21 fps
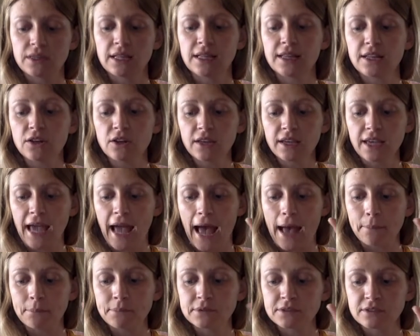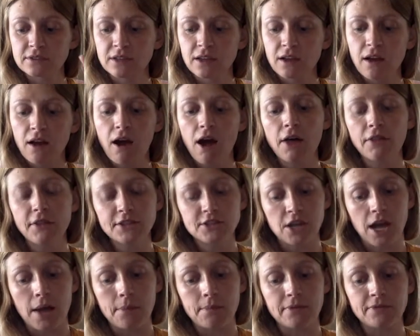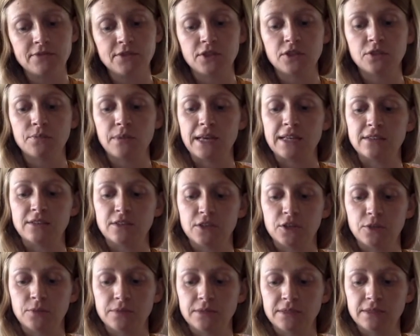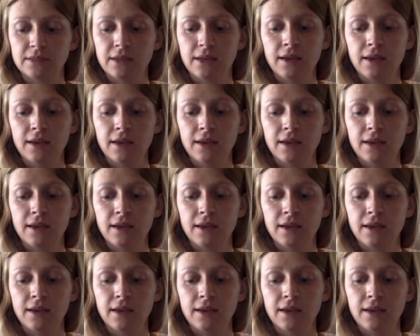the little caps on the top of toothpaste tubes